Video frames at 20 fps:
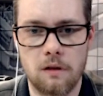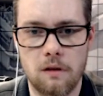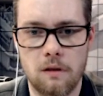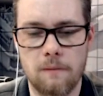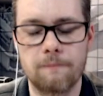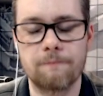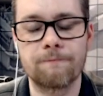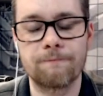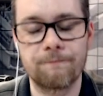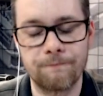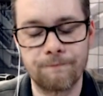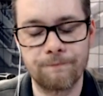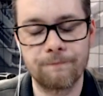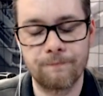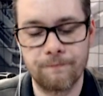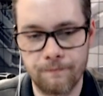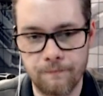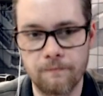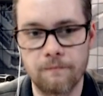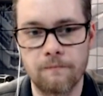
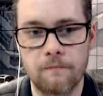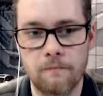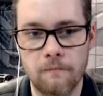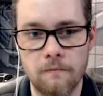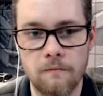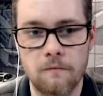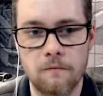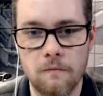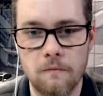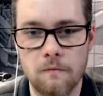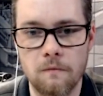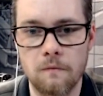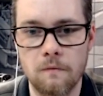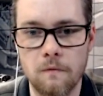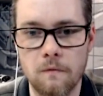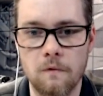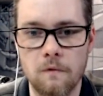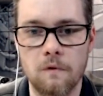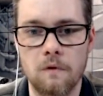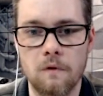
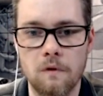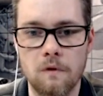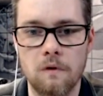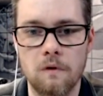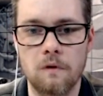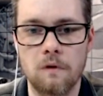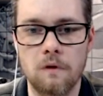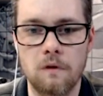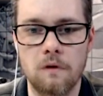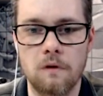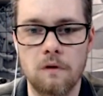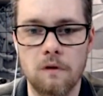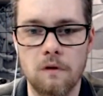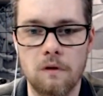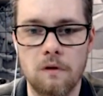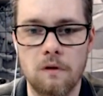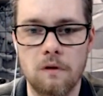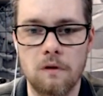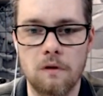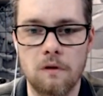
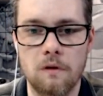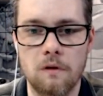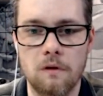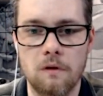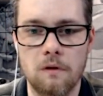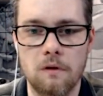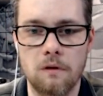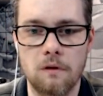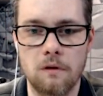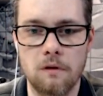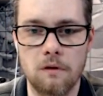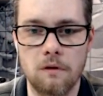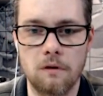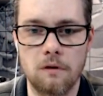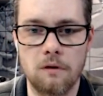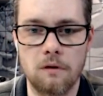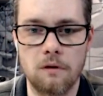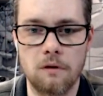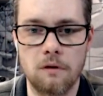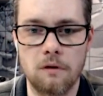
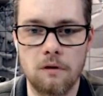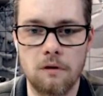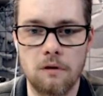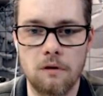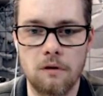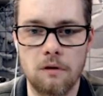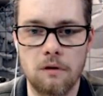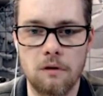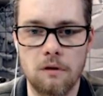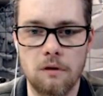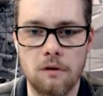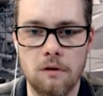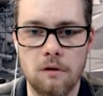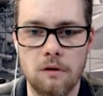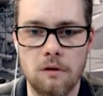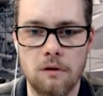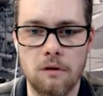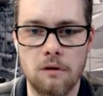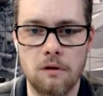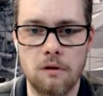
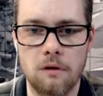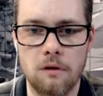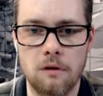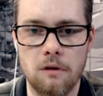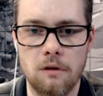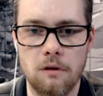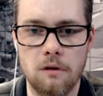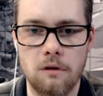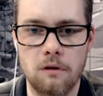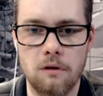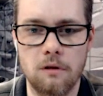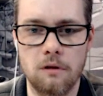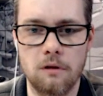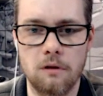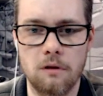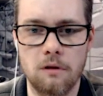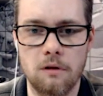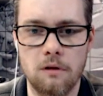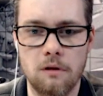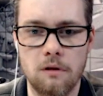
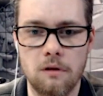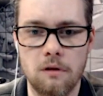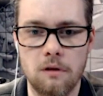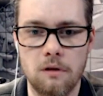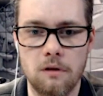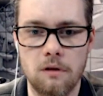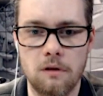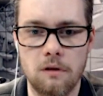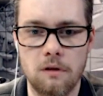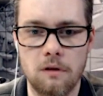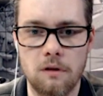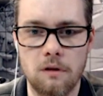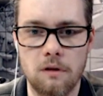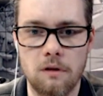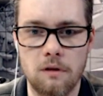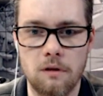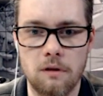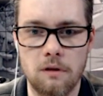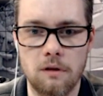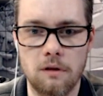
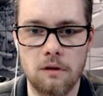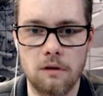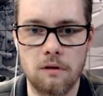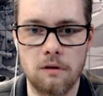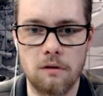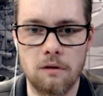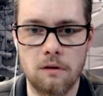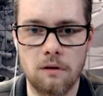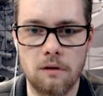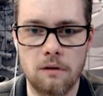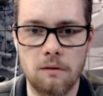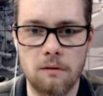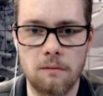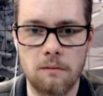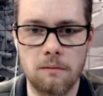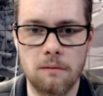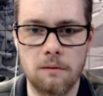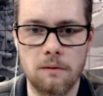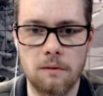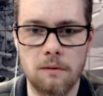[no speech]